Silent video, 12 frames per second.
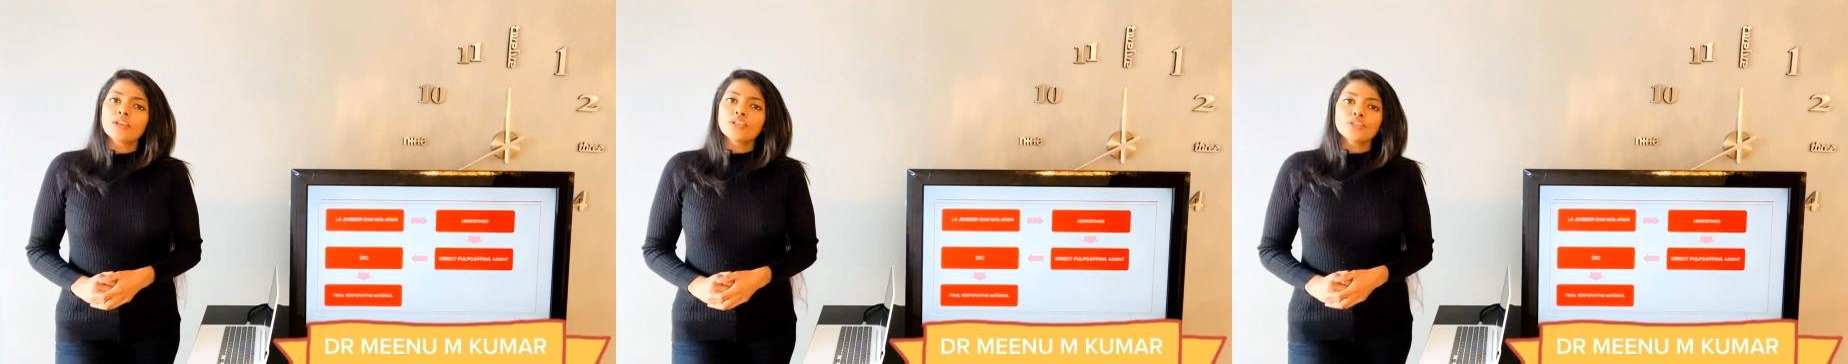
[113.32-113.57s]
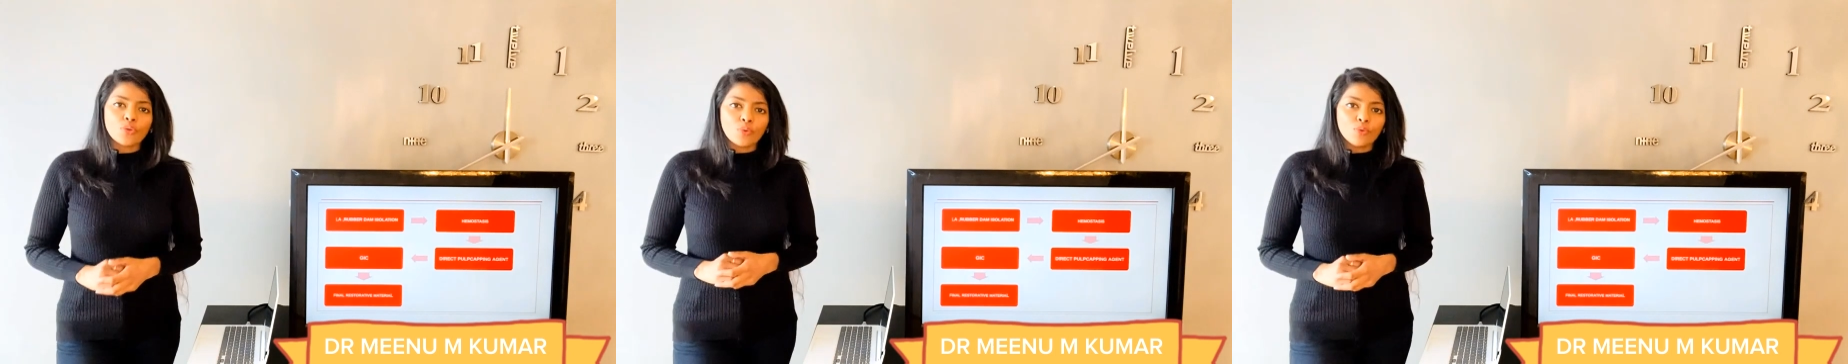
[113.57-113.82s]

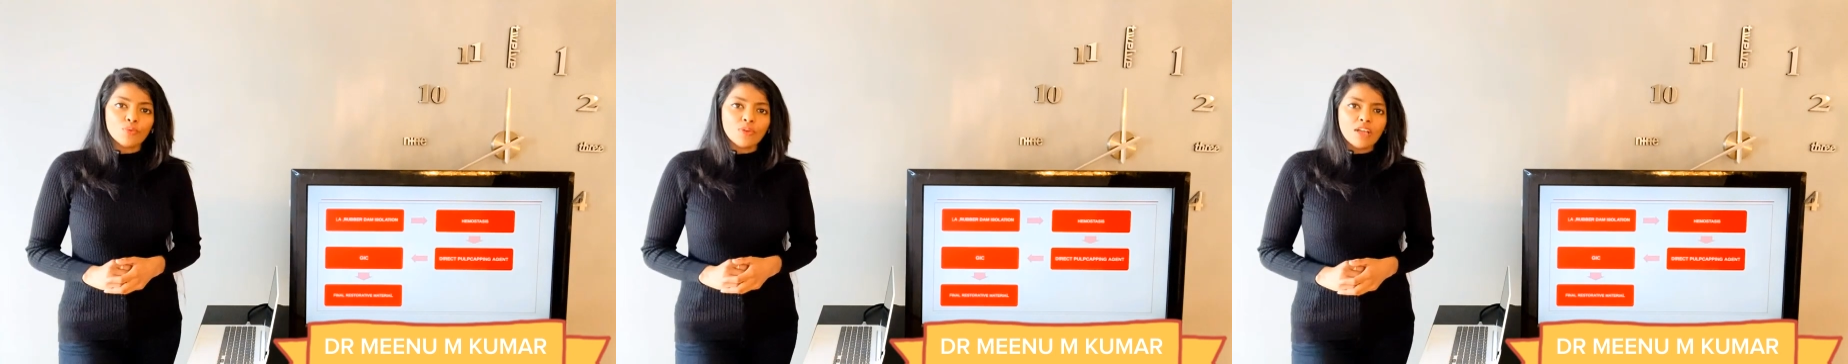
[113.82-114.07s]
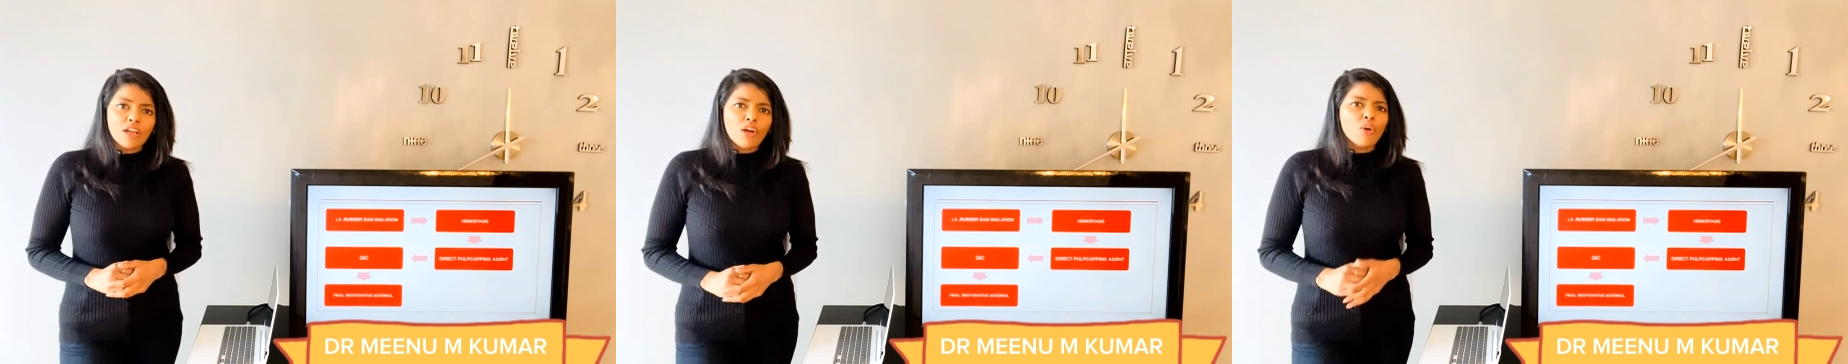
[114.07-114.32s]
So,
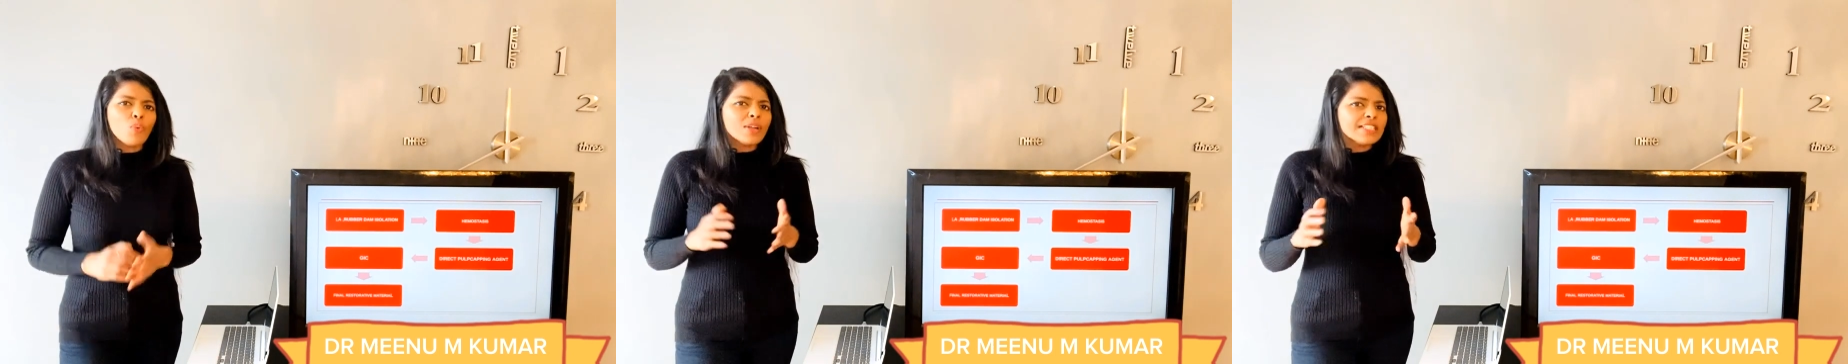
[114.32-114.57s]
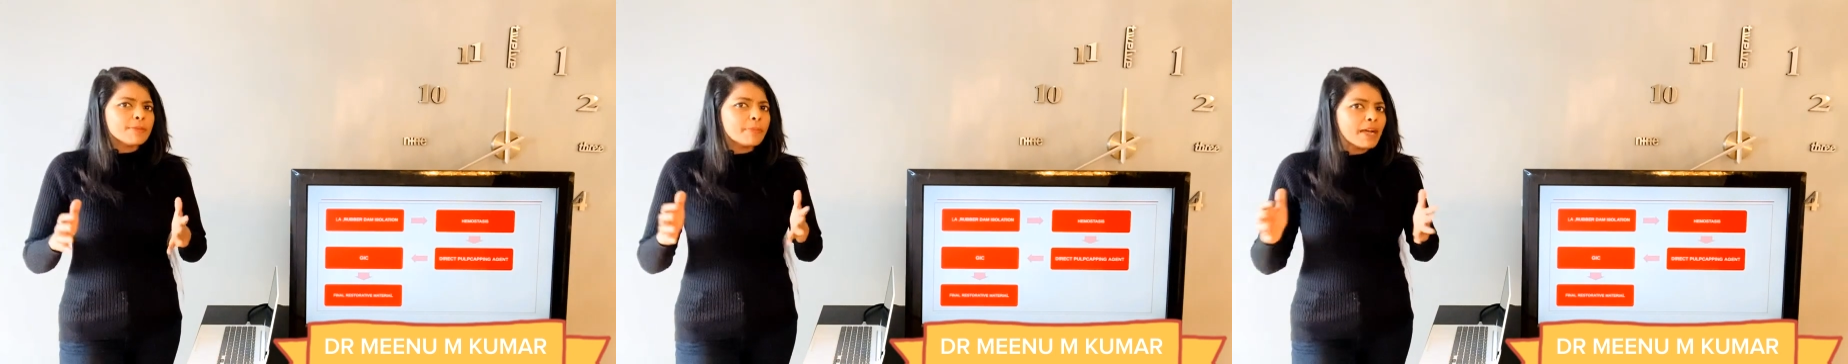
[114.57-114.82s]

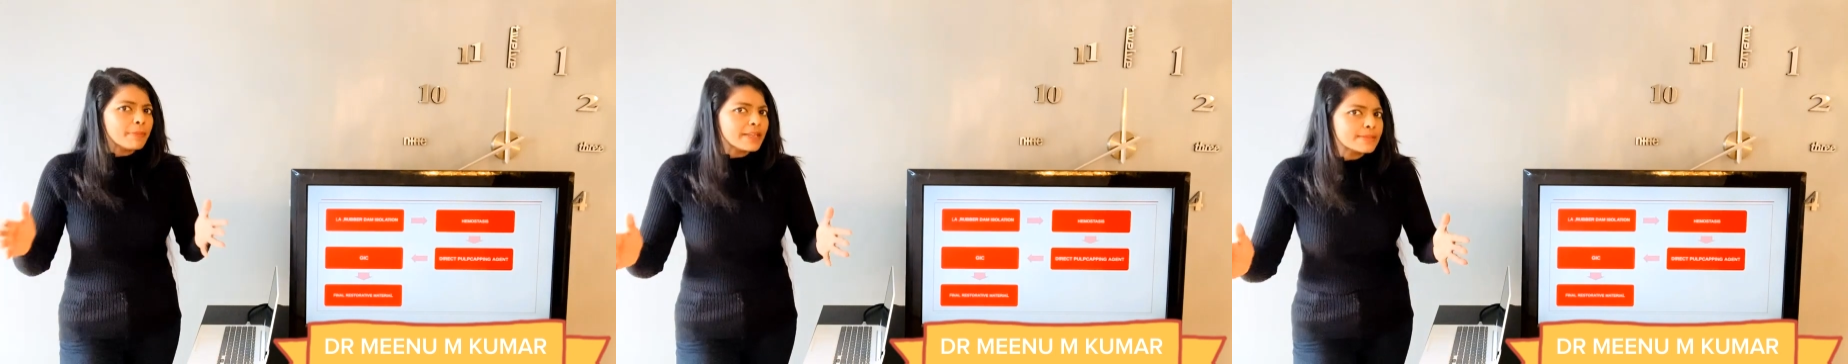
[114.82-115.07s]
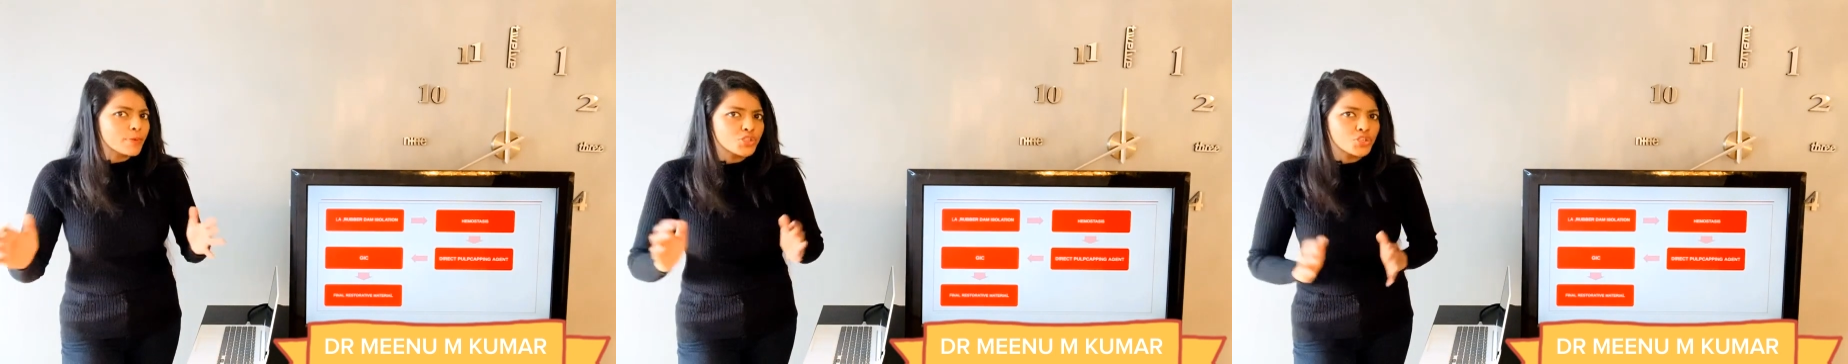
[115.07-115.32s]
once a pulp
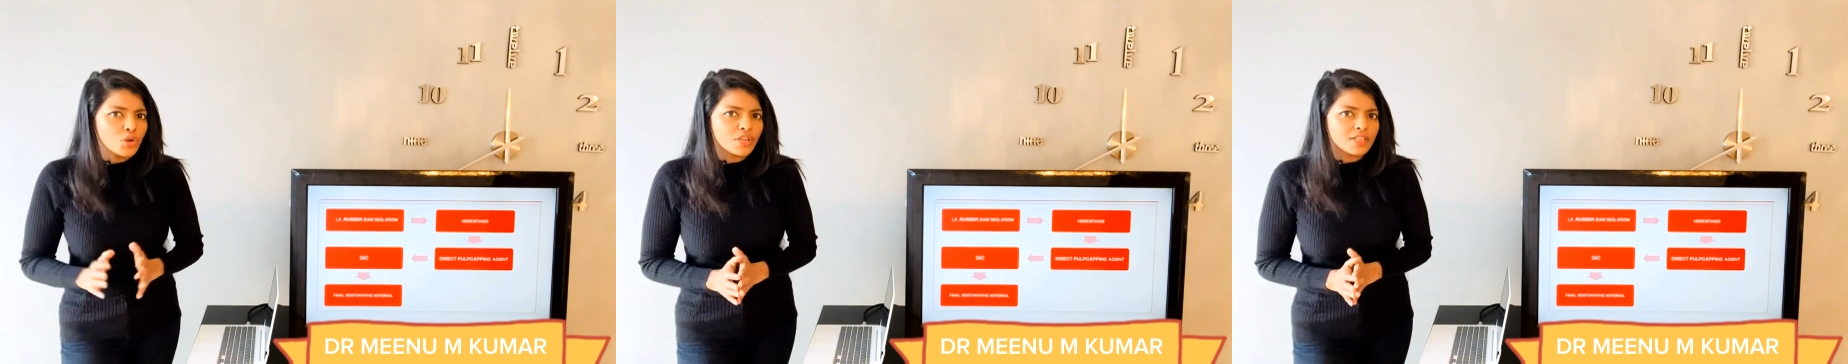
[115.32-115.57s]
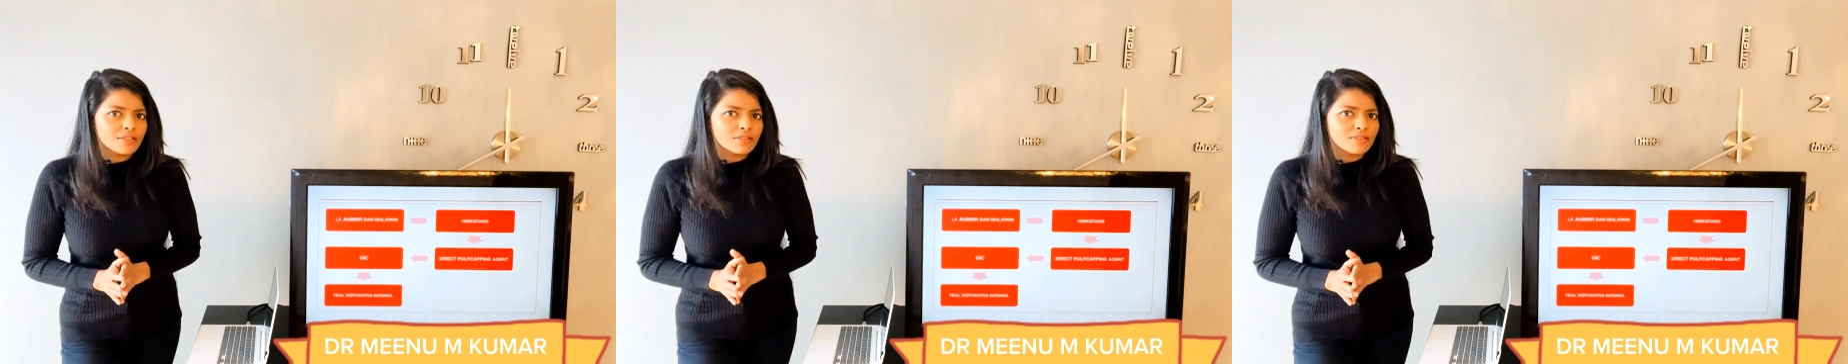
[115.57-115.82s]
exposure
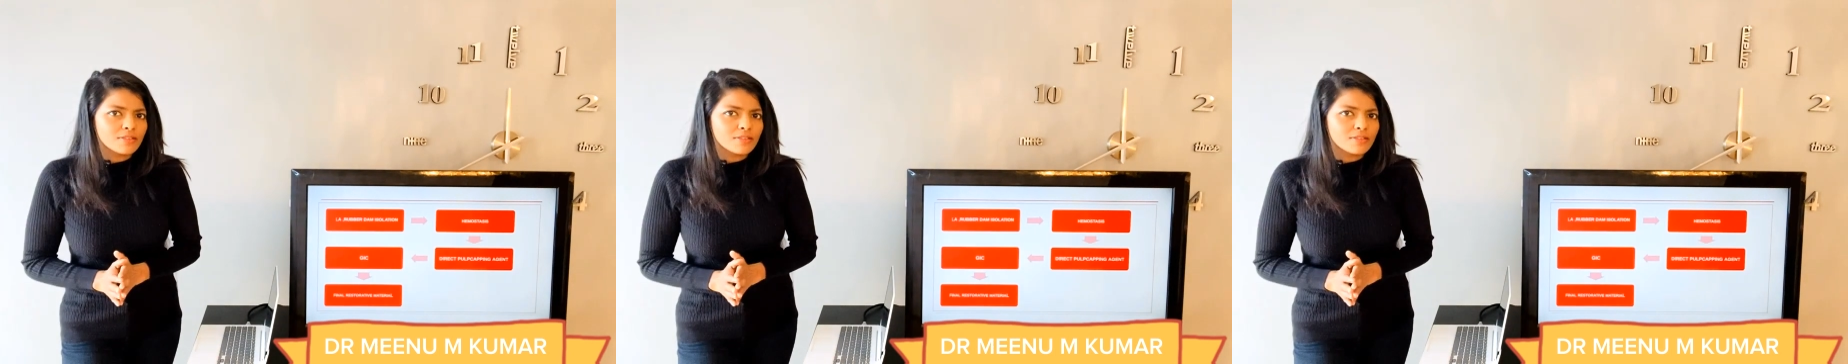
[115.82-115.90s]
occurred